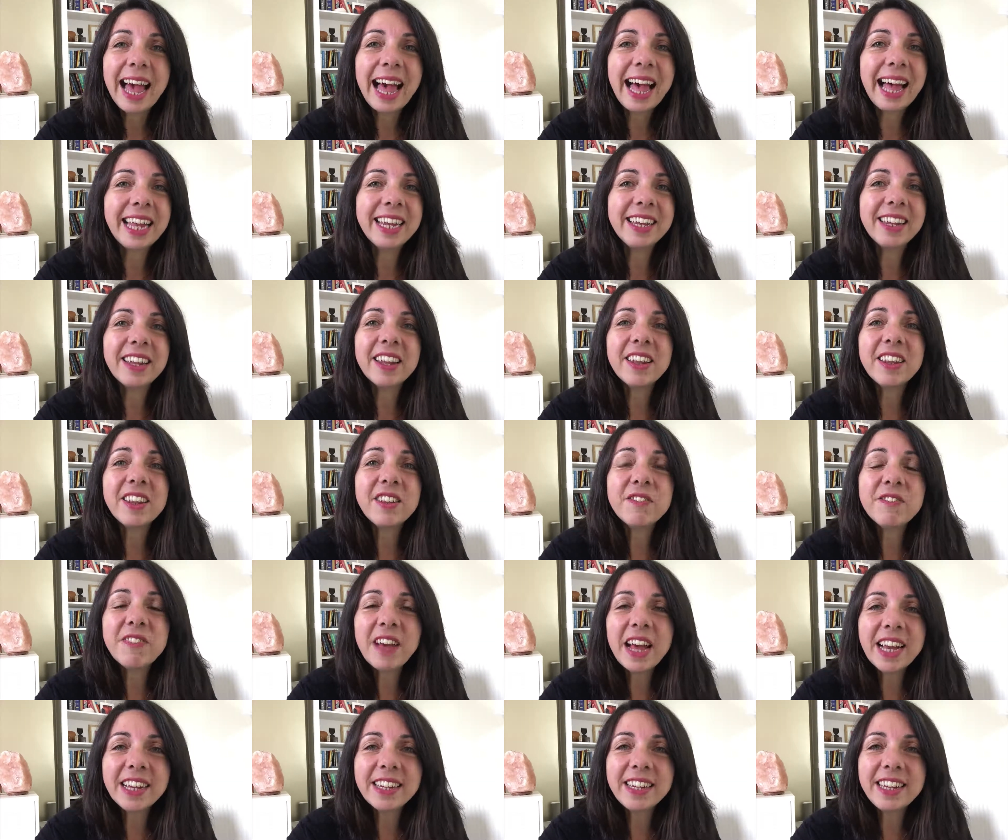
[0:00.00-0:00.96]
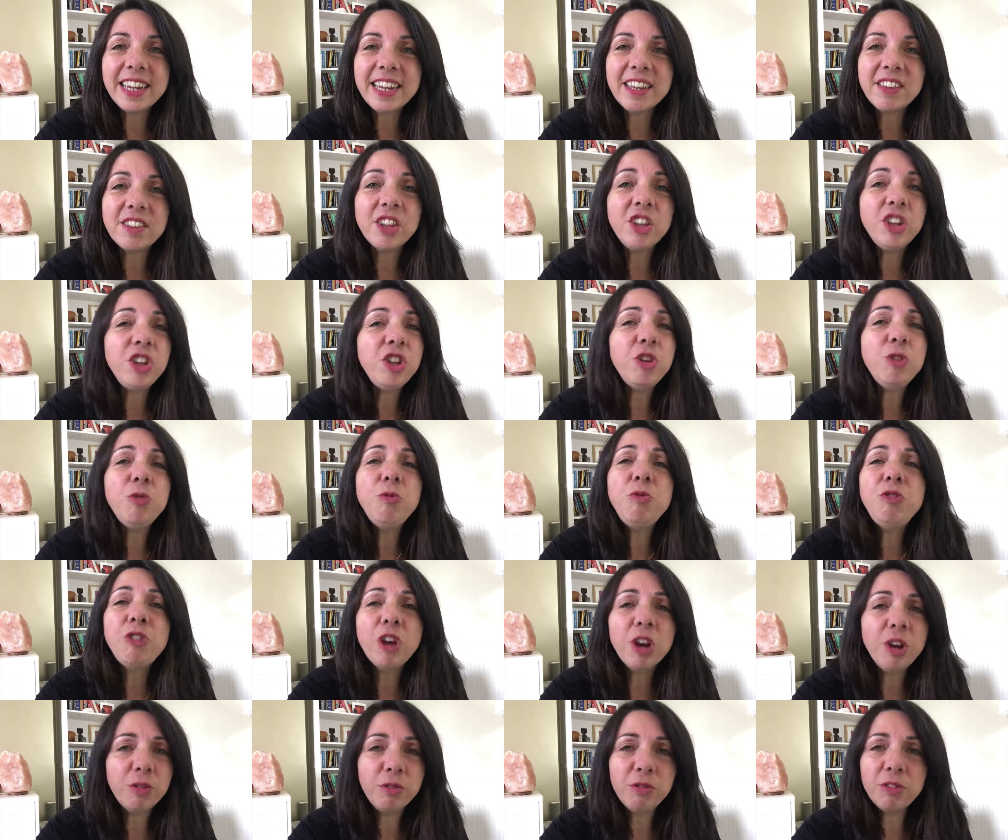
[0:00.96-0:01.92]
And the fact is, you
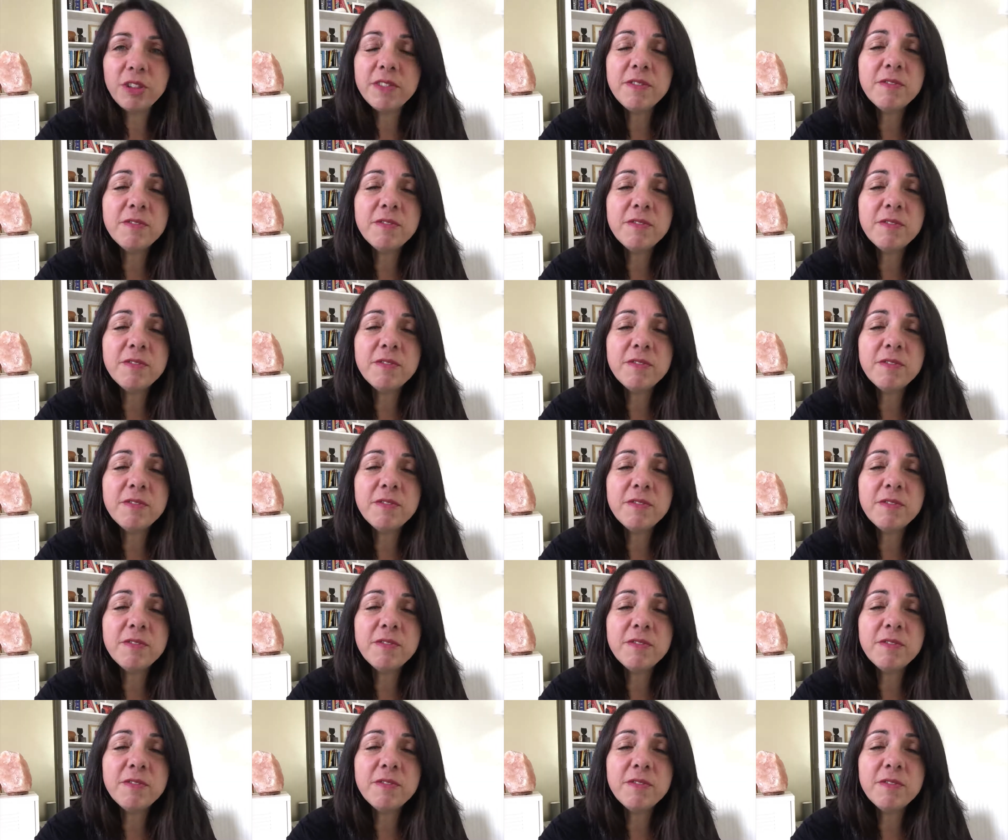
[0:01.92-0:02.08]
don't.